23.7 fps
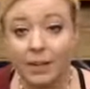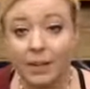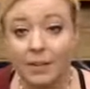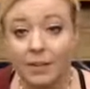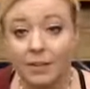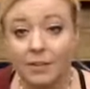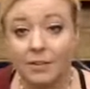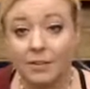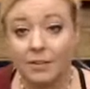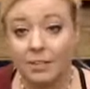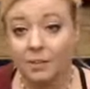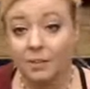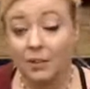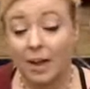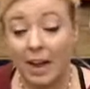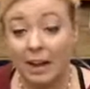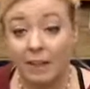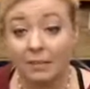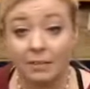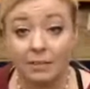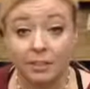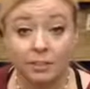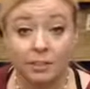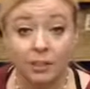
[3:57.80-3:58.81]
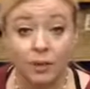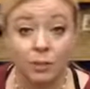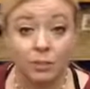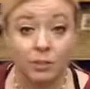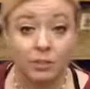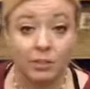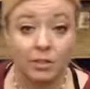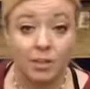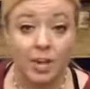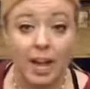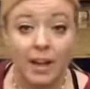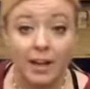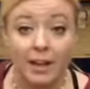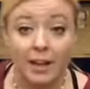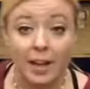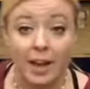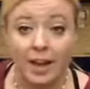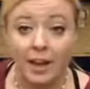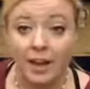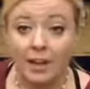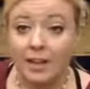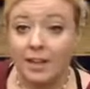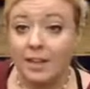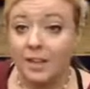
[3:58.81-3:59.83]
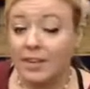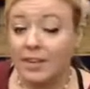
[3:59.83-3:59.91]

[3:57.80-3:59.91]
The traveler told Jack that